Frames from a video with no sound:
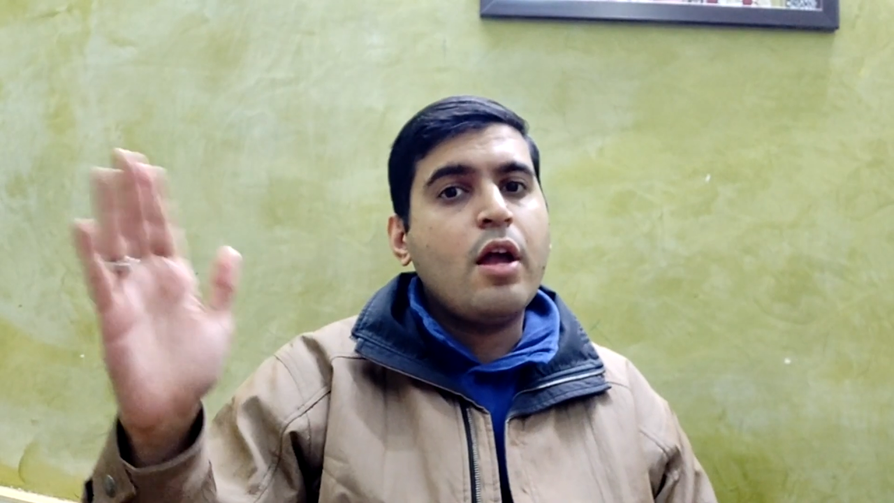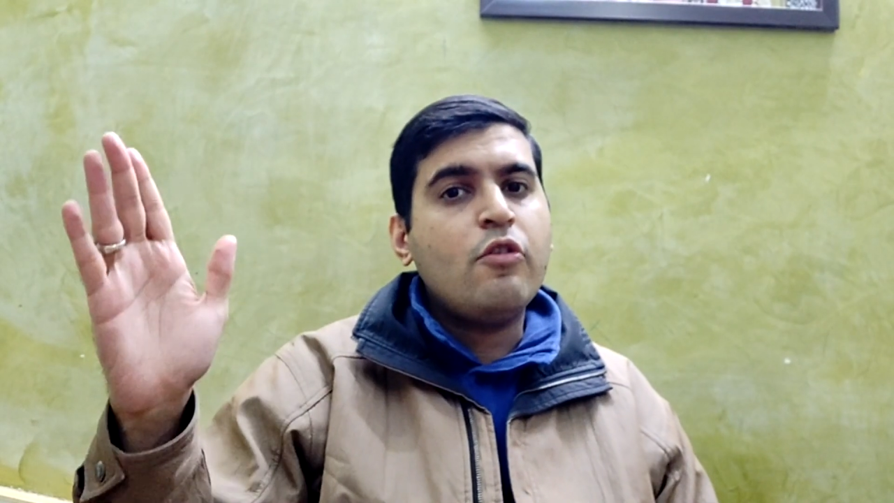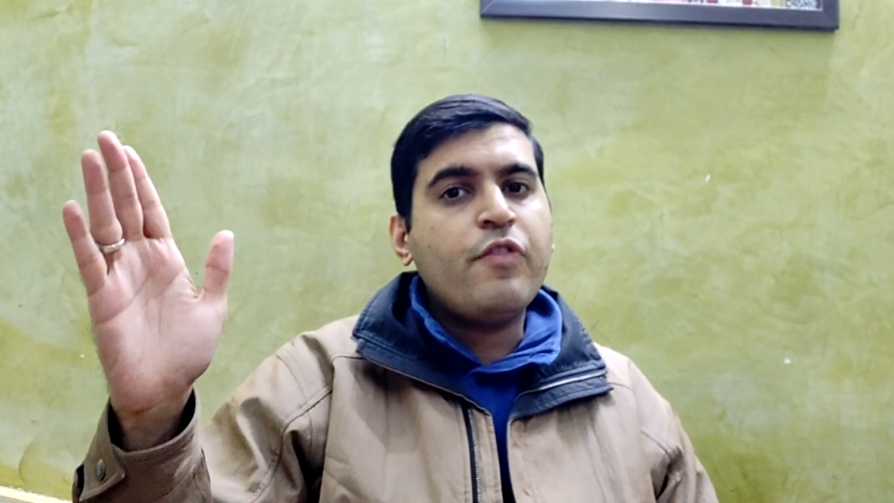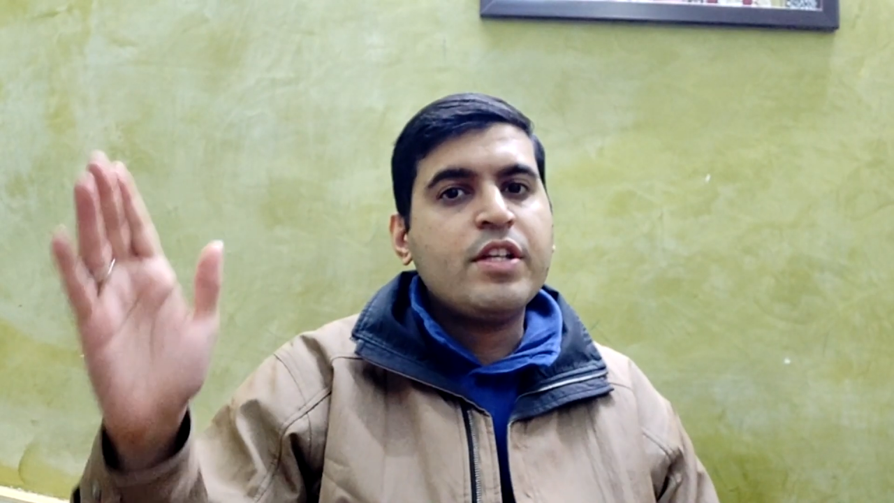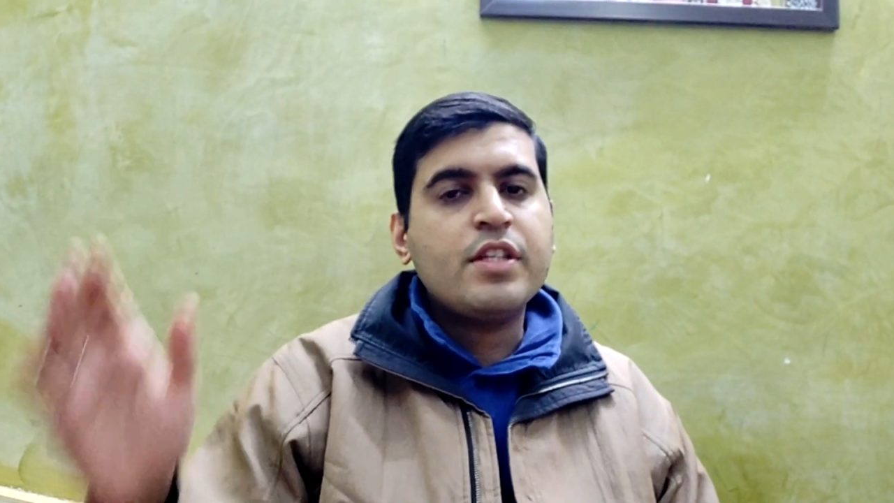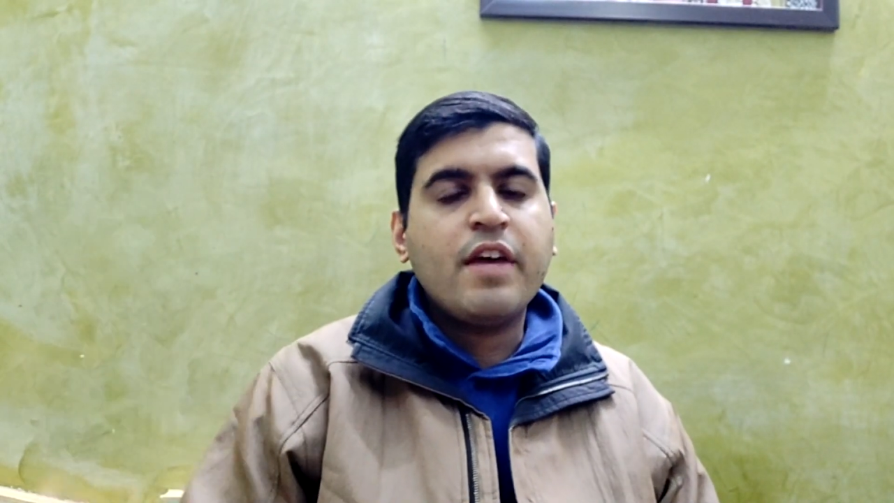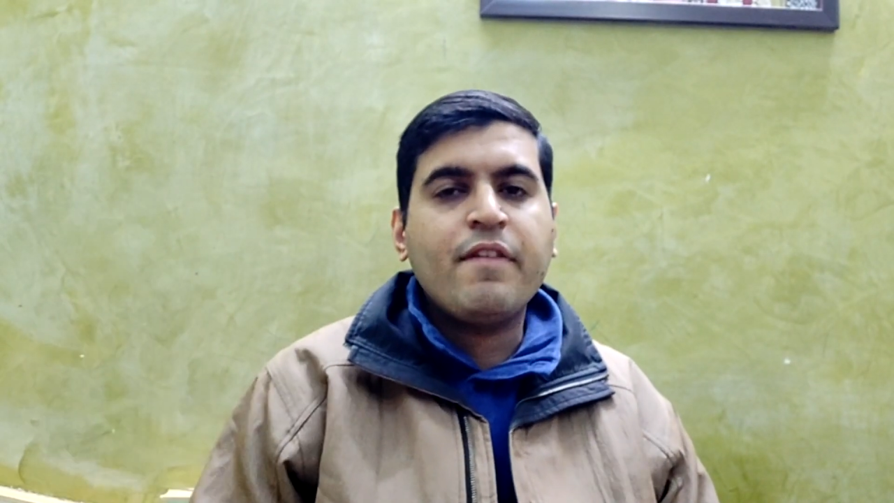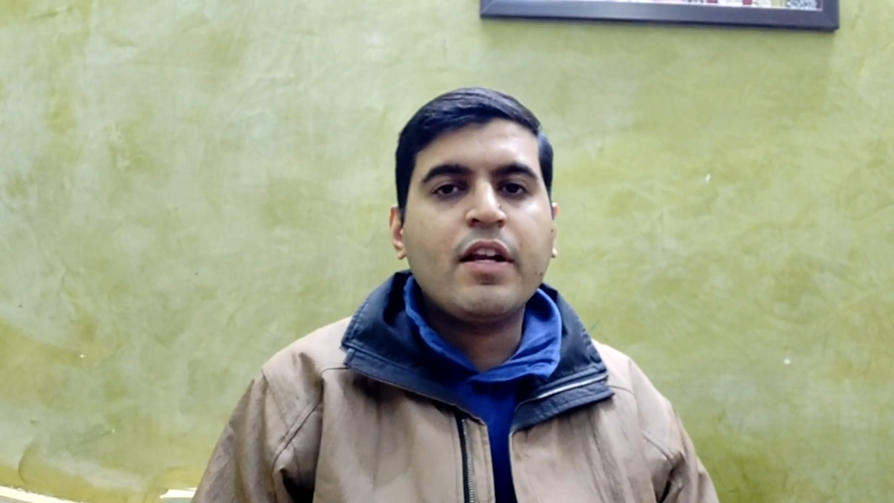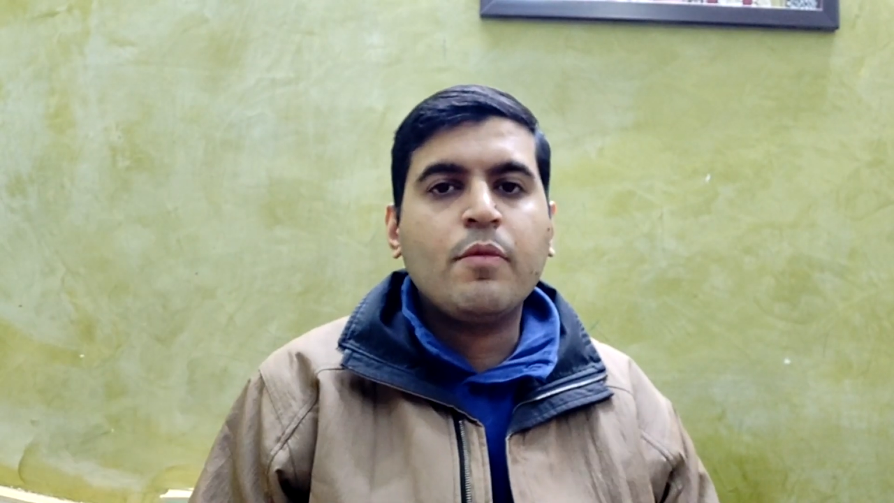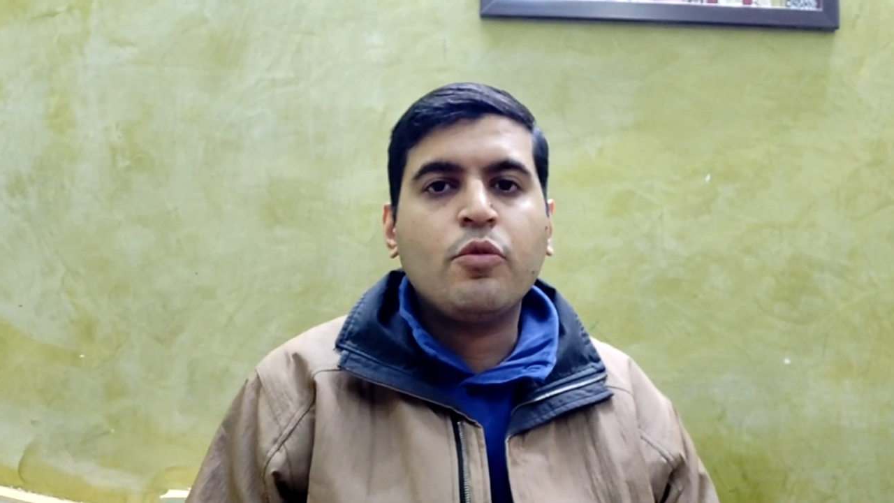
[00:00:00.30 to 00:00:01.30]
Hello friends and
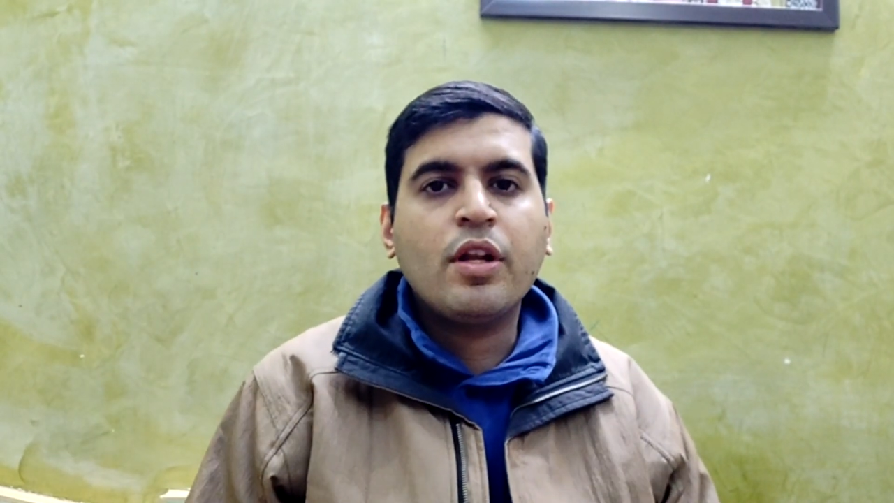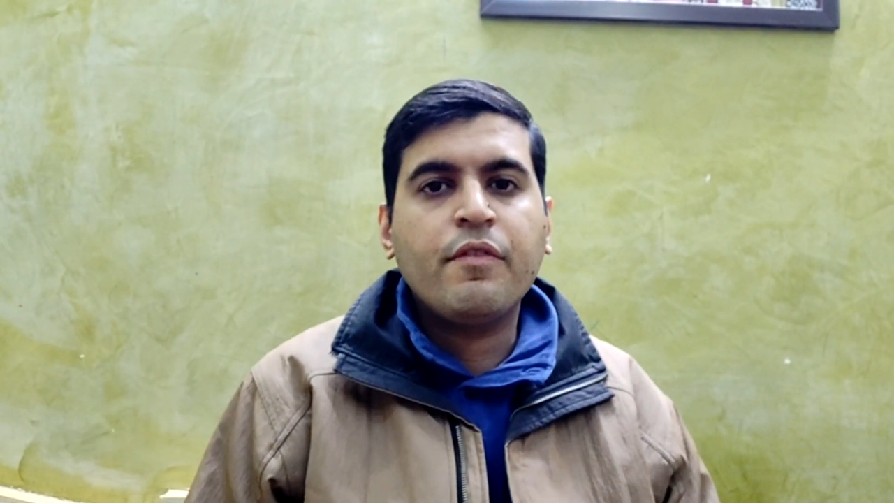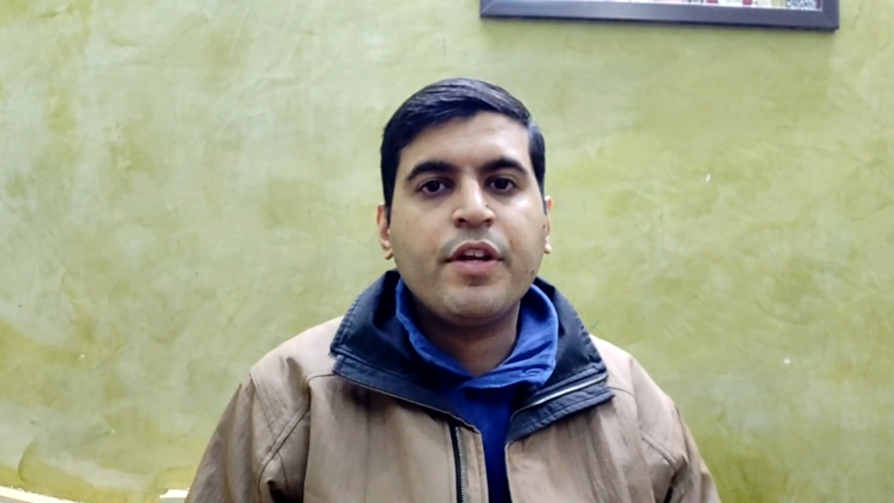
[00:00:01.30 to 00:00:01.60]
welcome to another